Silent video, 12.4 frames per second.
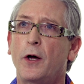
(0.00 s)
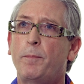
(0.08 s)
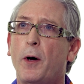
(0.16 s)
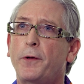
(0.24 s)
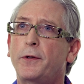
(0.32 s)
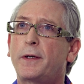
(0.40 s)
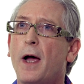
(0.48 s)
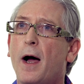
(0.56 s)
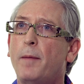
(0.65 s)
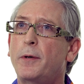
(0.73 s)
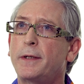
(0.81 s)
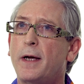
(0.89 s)
about the
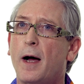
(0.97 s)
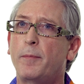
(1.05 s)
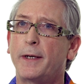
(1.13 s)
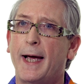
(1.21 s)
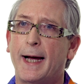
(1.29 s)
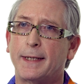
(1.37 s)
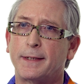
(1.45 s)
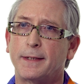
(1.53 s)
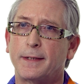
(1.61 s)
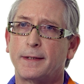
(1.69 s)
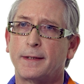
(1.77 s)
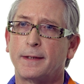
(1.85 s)
carbon-carbon
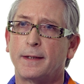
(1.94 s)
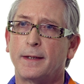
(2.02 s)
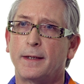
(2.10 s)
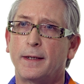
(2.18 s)
axis.